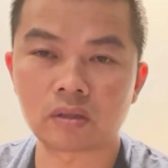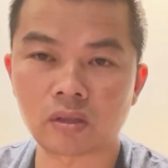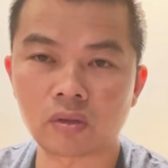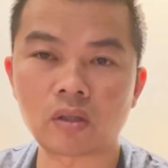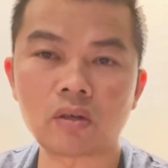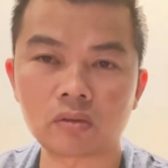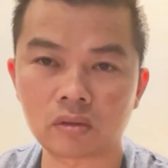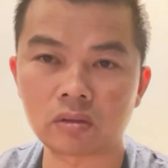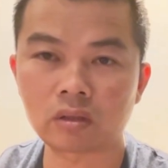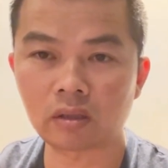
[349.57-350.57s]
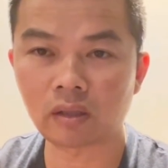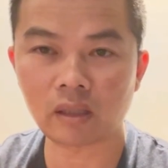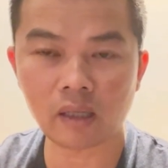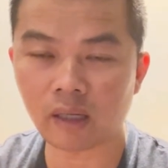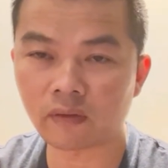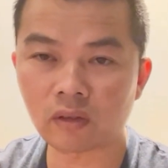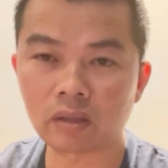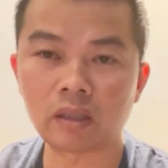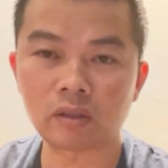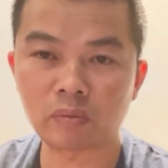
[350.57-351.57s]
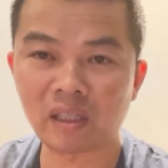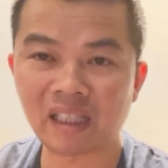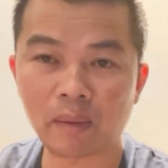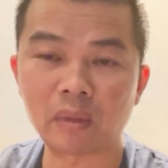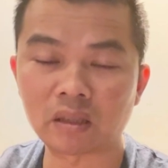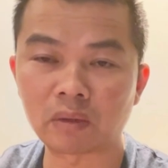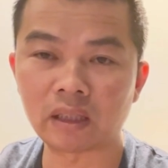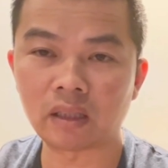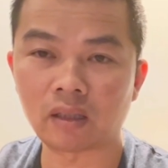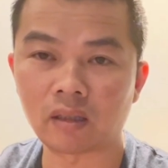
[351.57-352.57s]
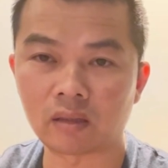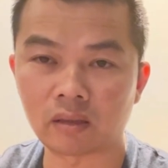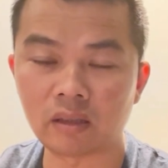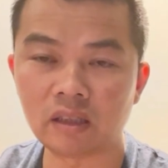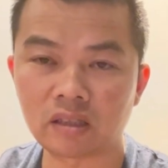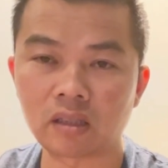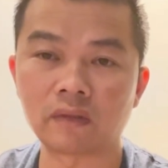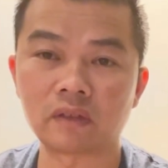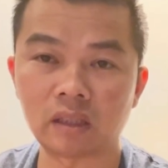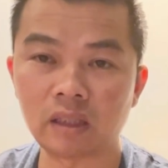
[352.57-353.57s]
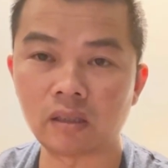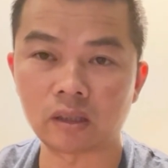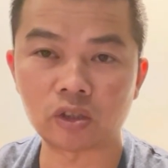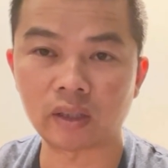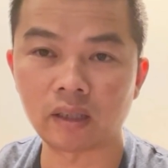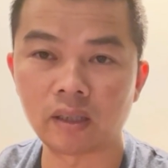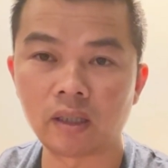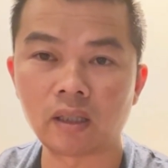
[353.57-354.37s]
So don't ever spend that much money on each of the ER trade.